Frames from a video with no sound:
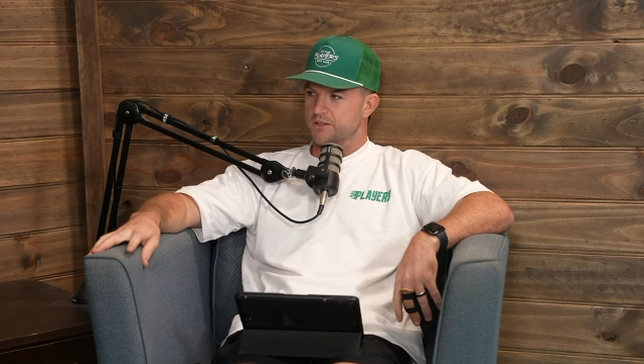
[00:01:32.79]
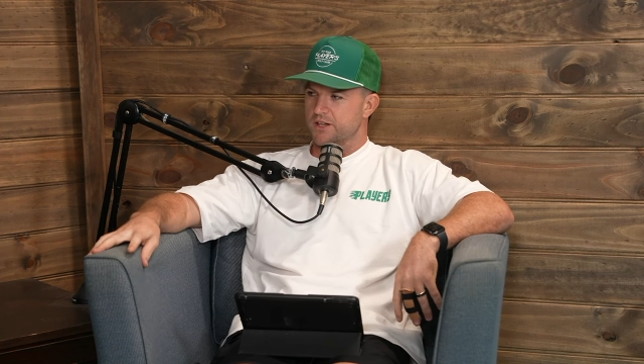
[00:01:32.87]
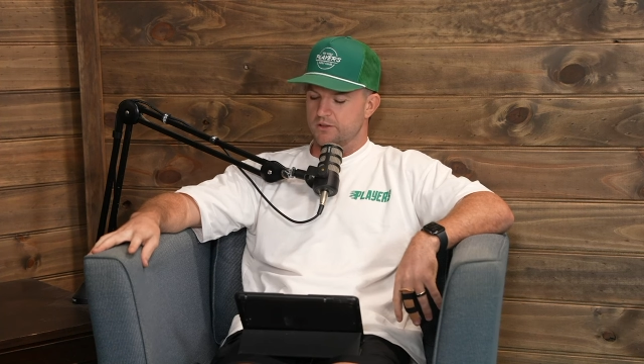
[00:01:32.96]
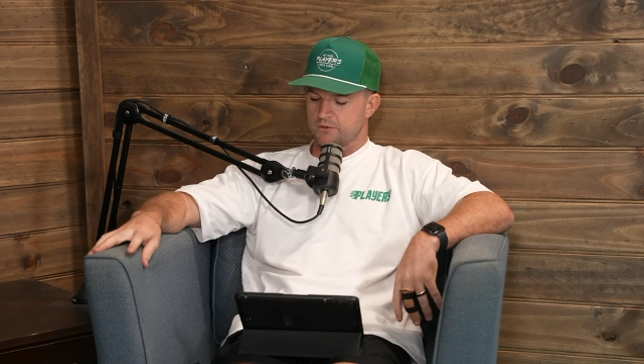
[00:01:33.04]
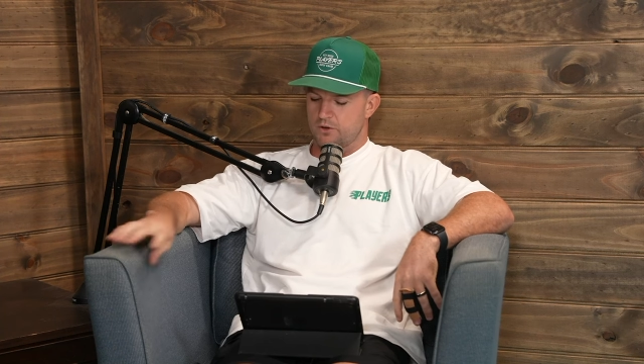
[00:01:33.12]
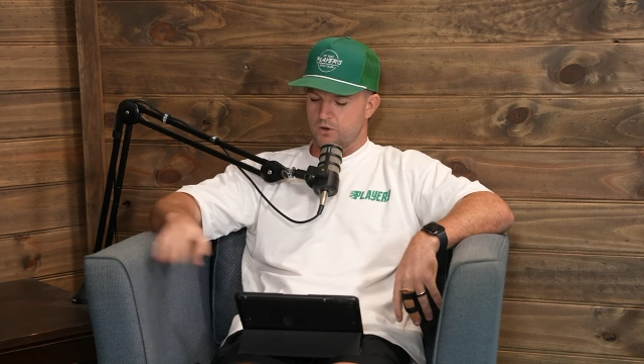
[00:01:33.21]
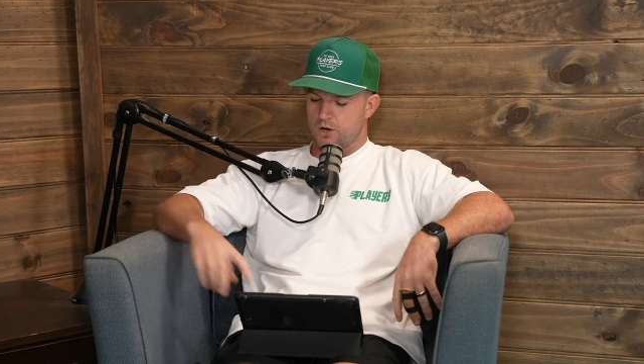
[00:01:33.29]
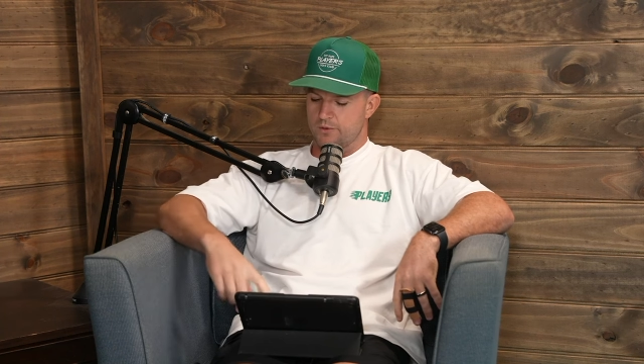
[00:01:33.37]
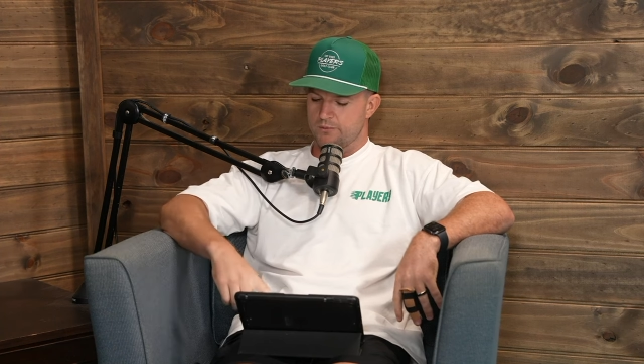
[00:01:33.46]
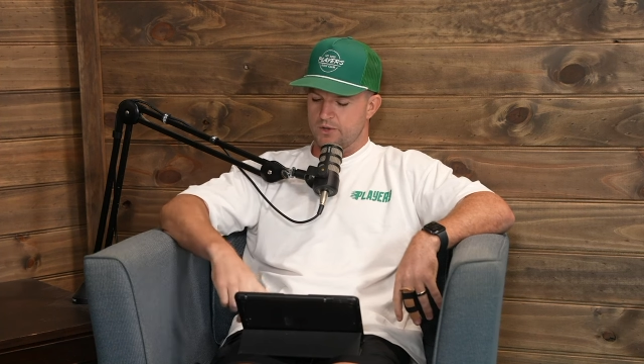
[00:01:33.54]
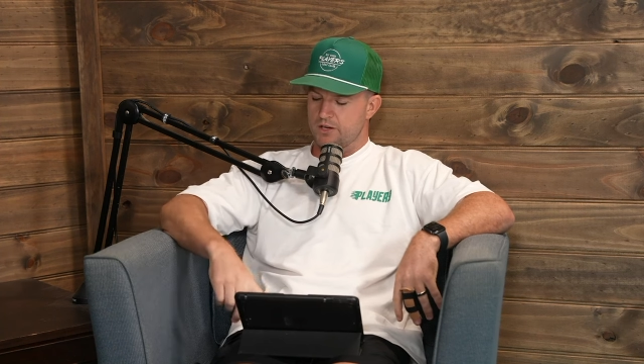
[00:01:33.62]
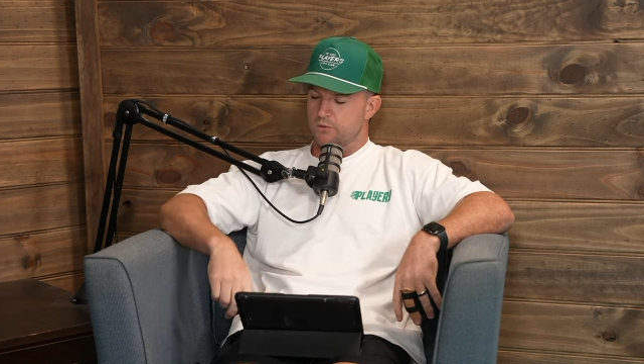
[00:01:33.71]
Yeah, a little
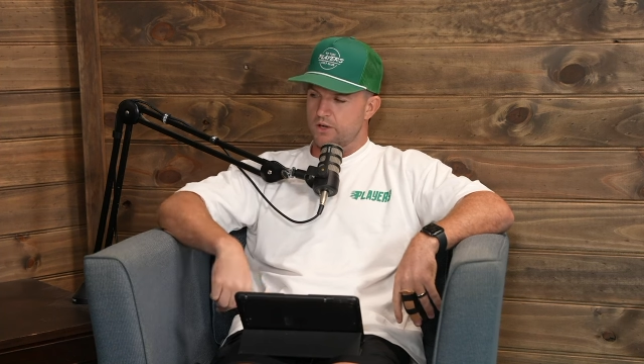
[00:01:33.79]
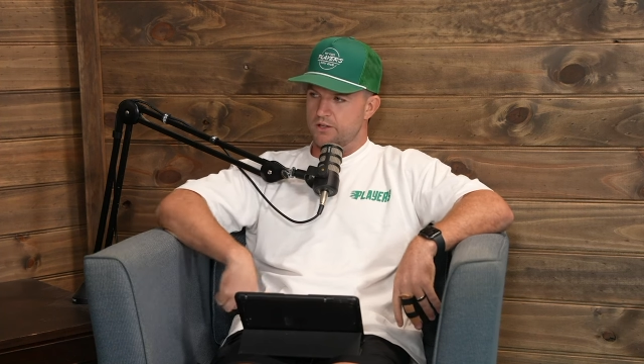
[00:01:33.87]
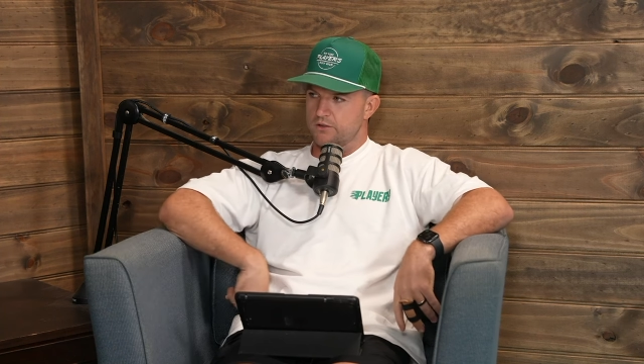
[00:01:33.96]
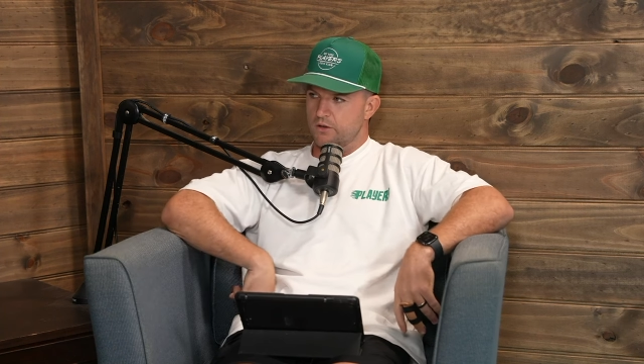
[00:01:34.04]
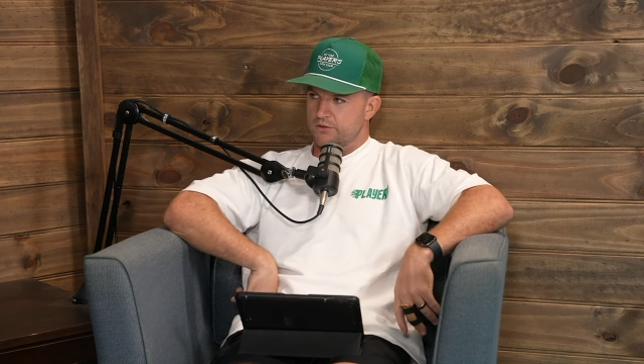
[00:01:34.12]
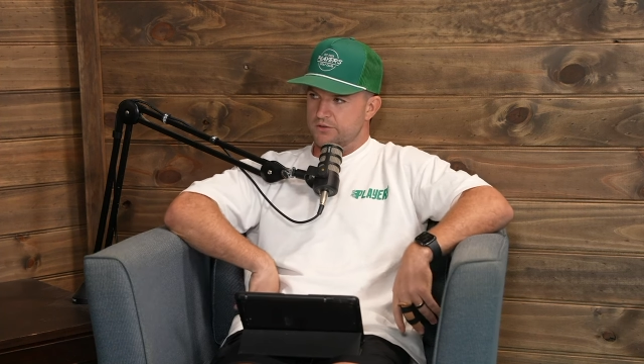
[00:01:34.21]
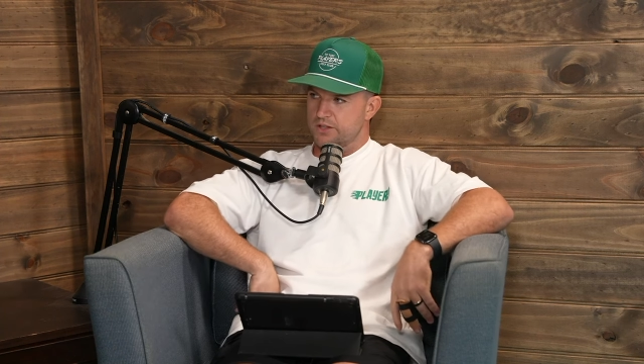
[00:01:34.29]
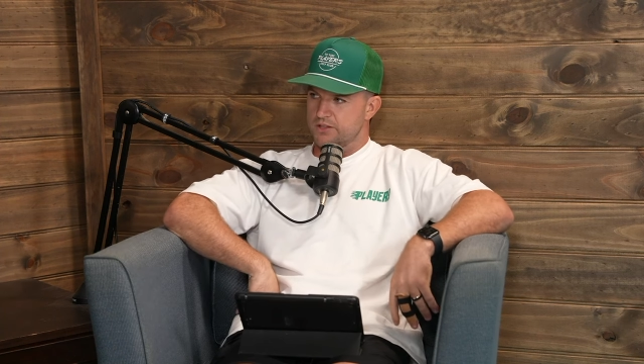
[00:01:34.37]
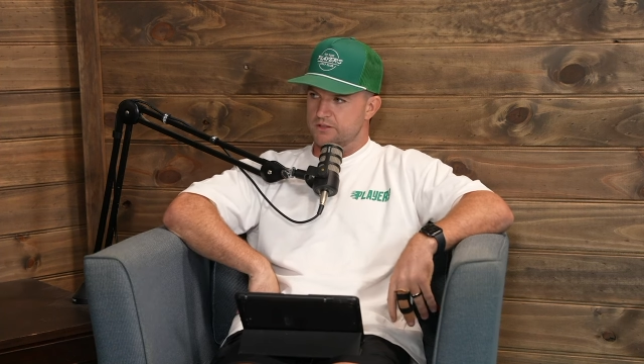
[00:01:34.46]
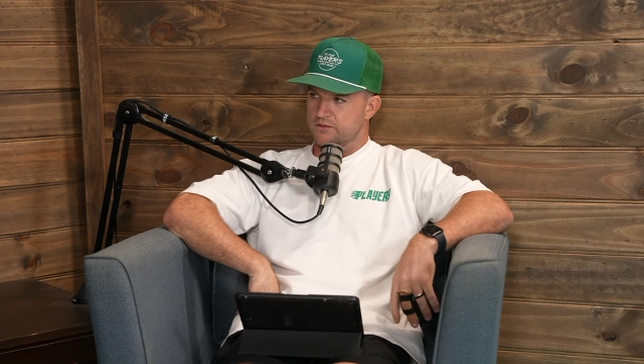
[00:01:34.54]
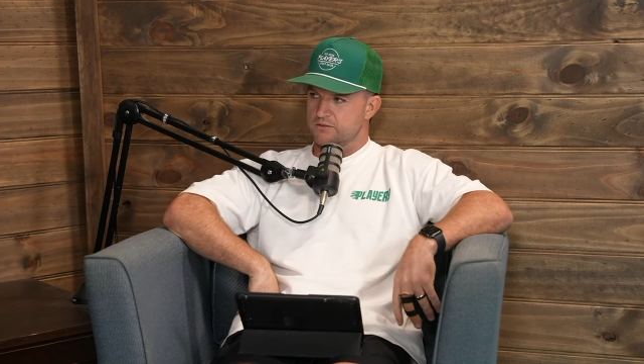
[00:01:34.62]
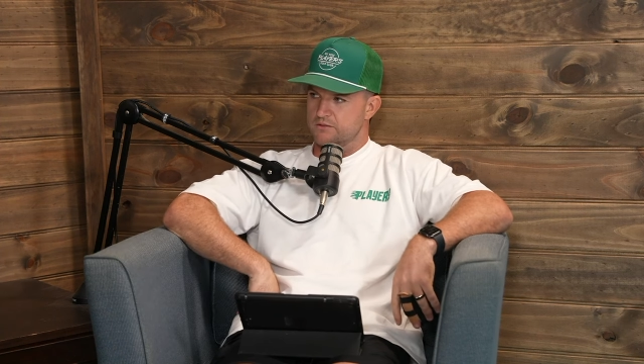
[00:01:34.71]
hybrid mini one okay. off
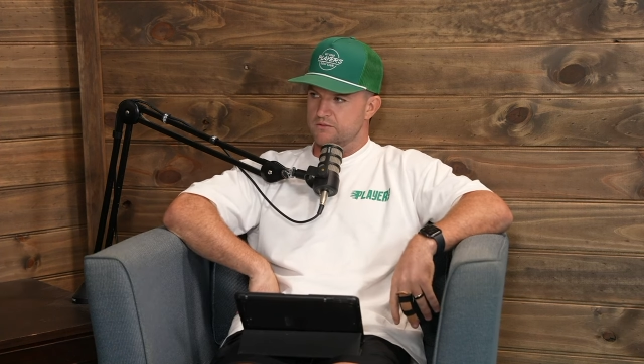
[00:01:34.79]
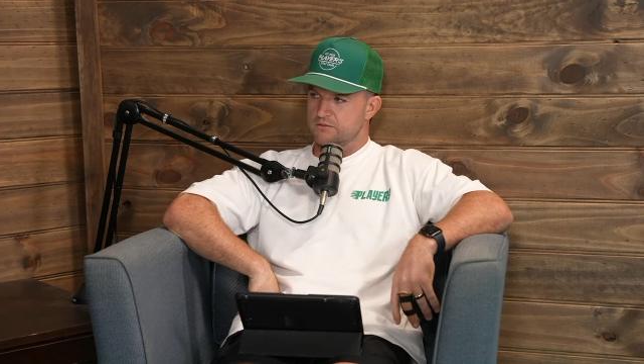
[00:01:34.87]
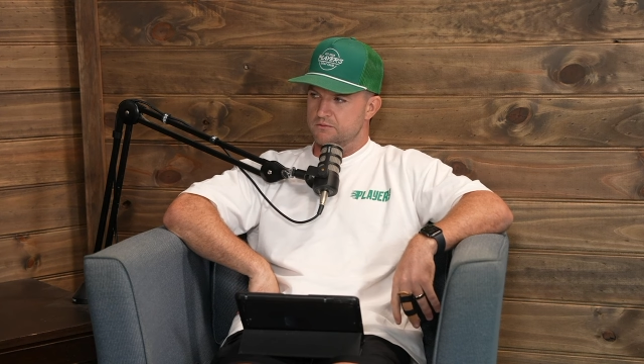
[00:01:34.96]
season.